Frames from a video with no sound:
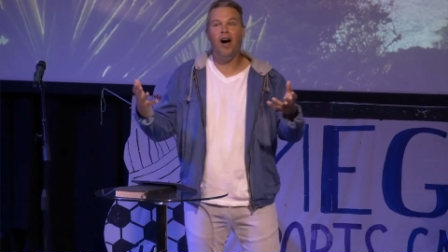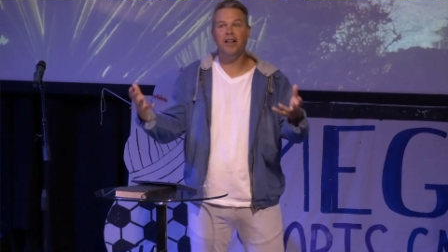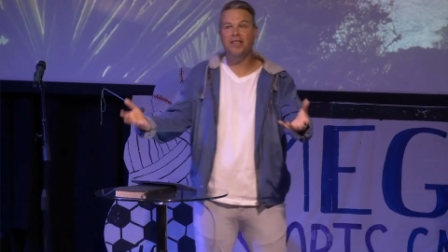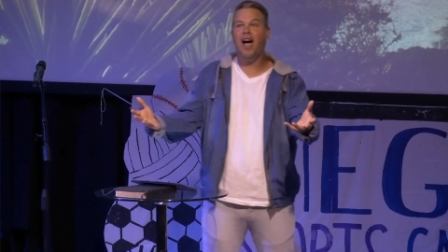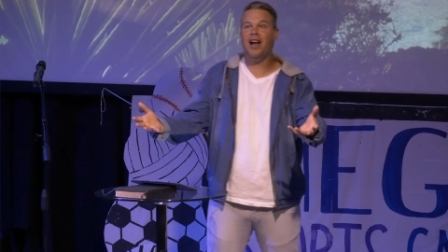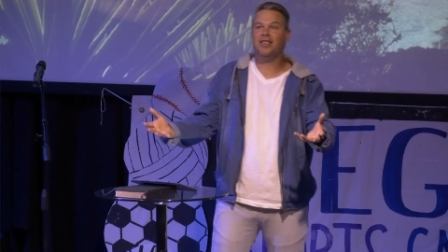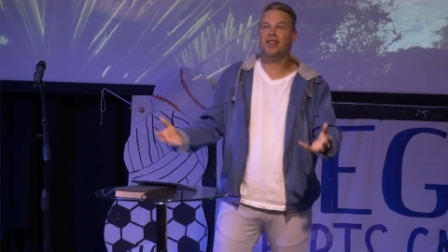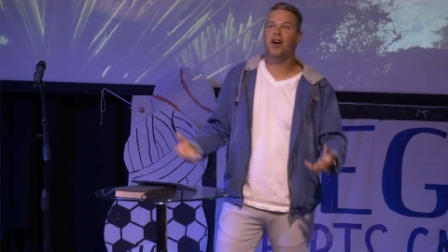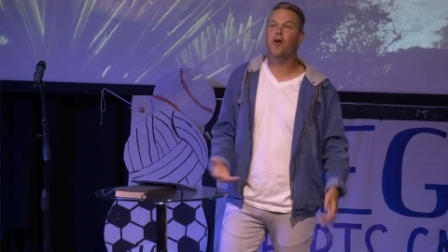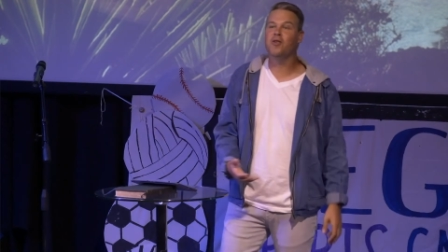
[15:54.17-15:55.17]
unlocked the
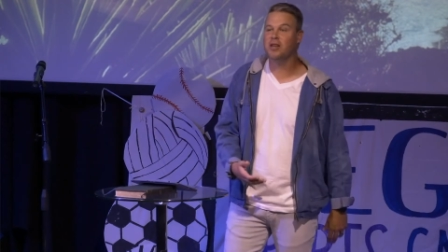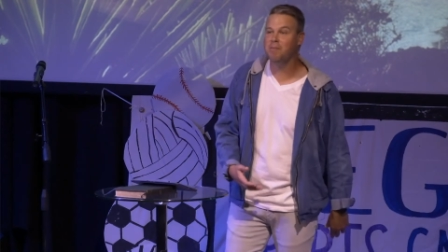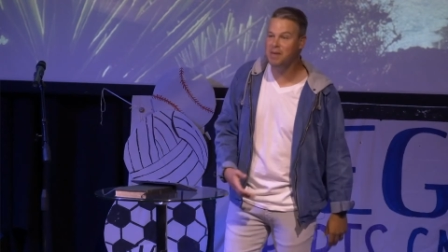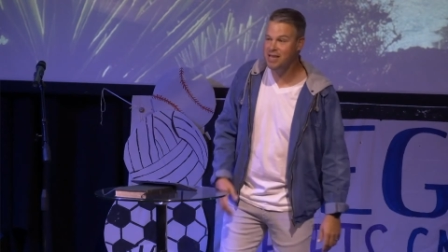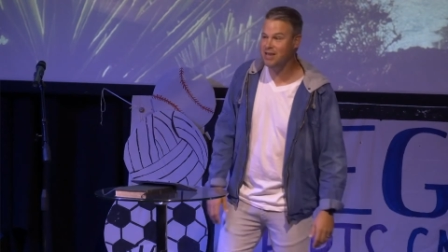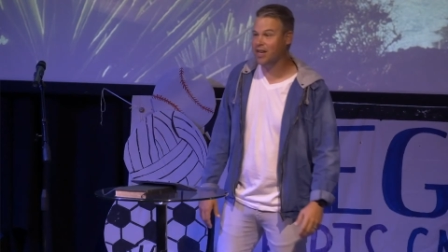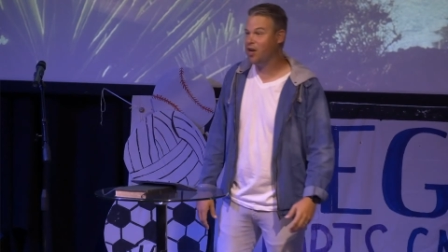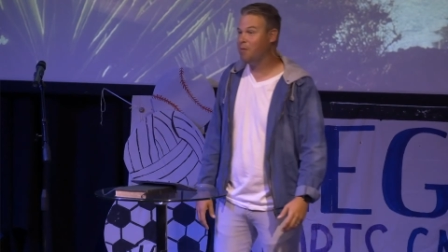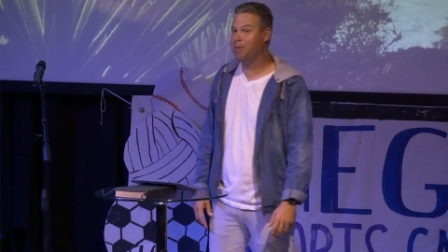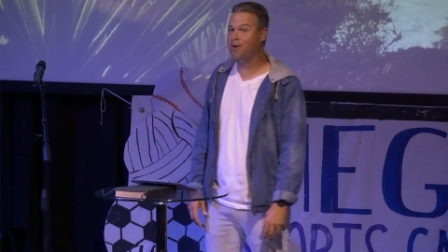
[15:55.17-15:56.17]
code to being a
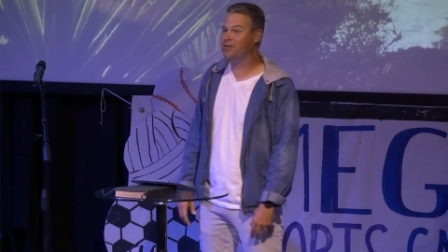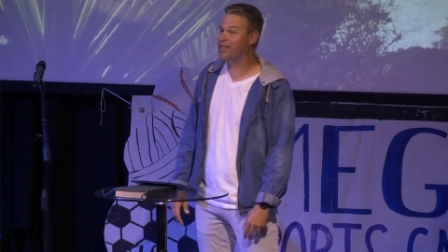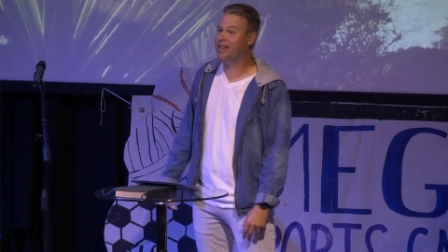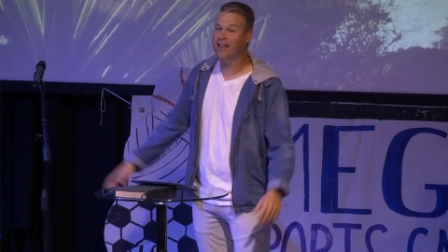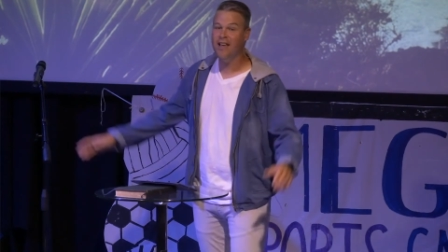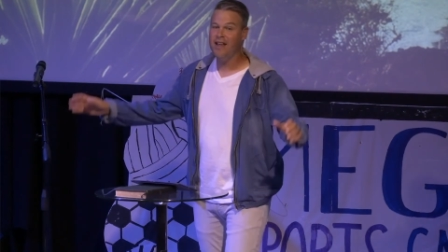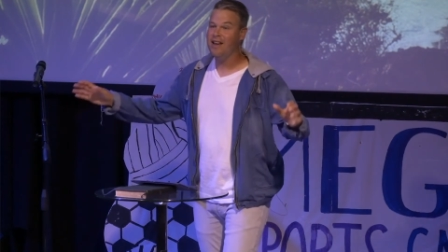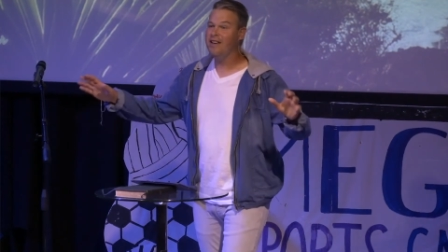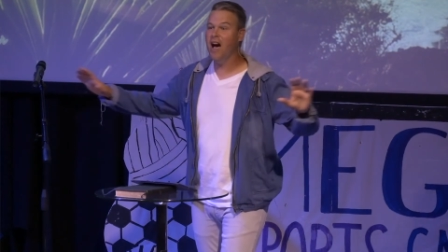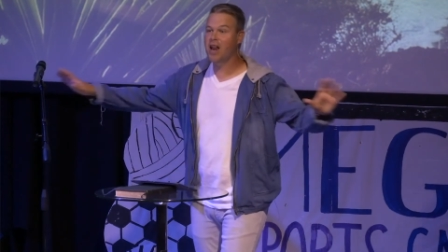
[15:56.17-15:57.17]
good person.
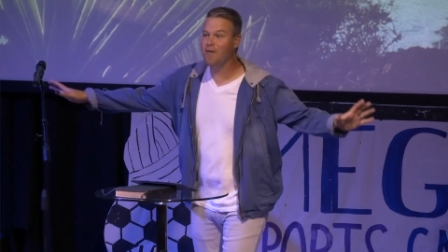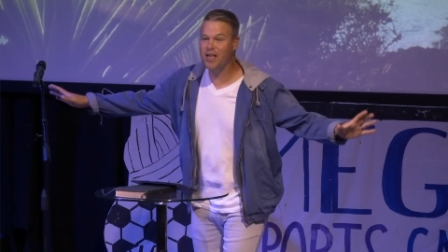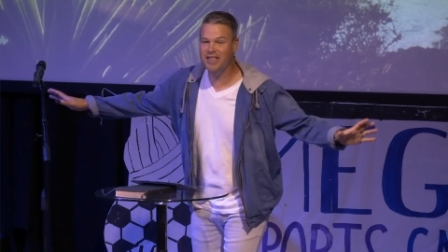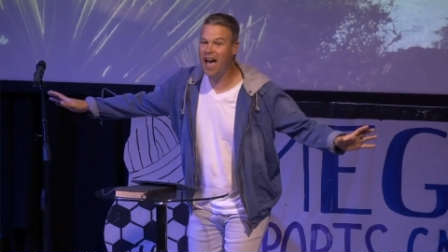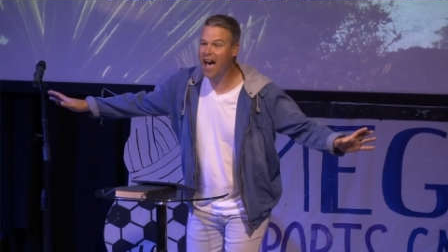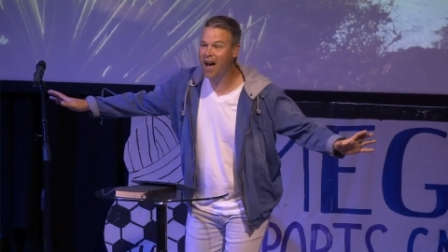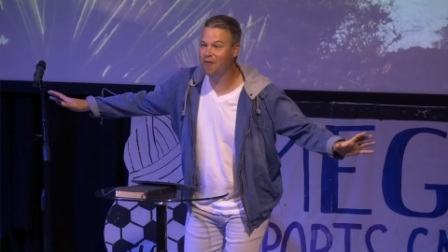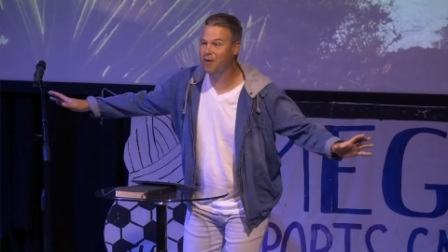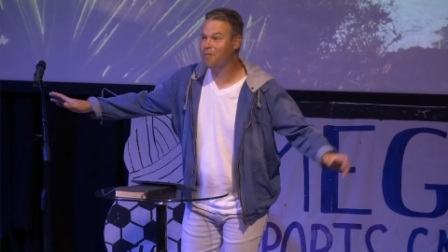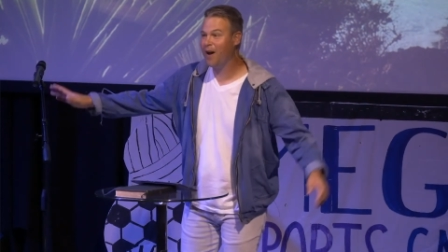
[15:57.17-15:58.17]
None of us
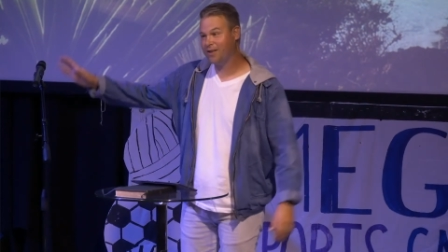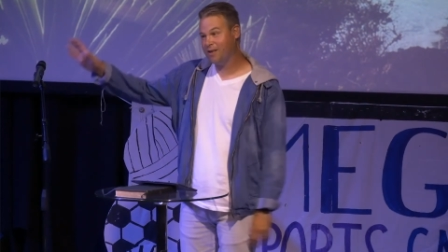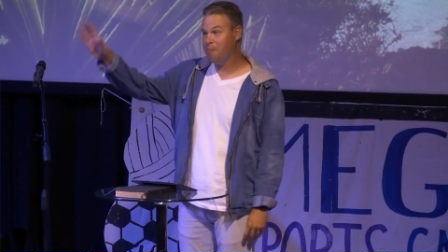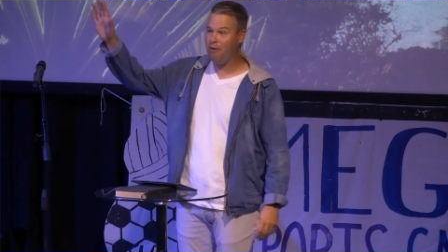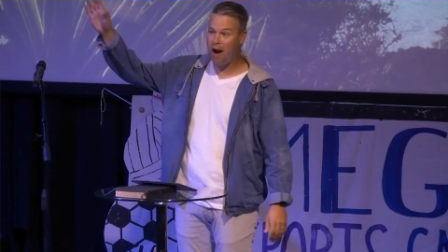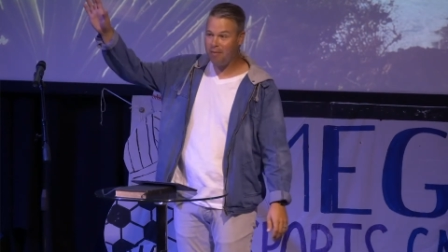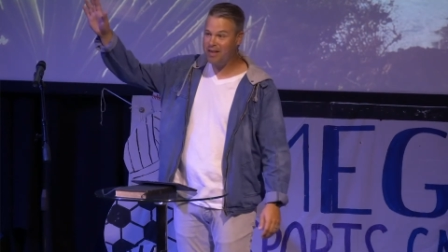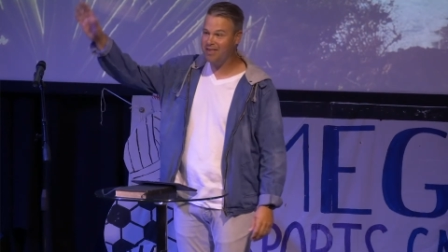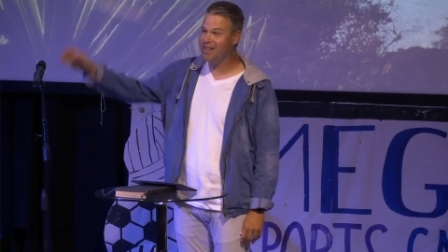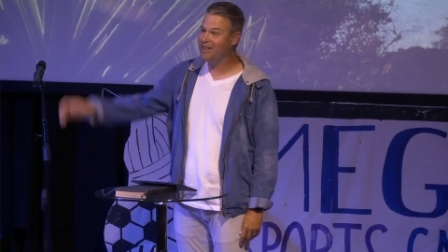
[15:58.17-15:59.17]
have. In fact, you probably
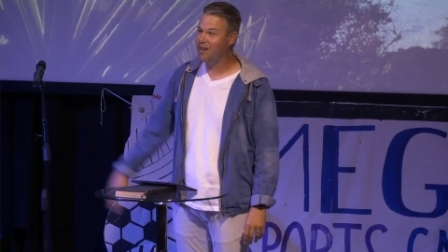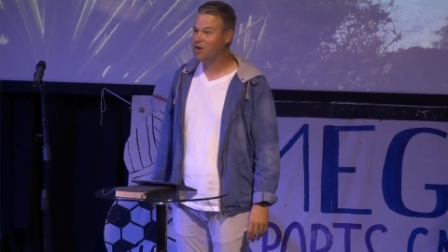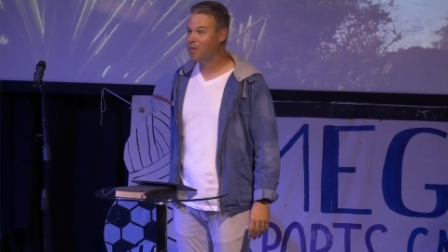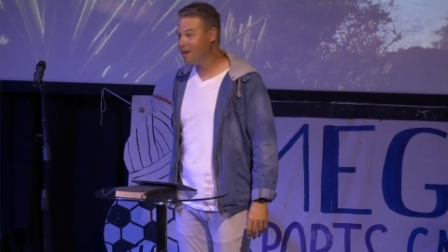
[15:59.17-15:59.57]
sinned on your way to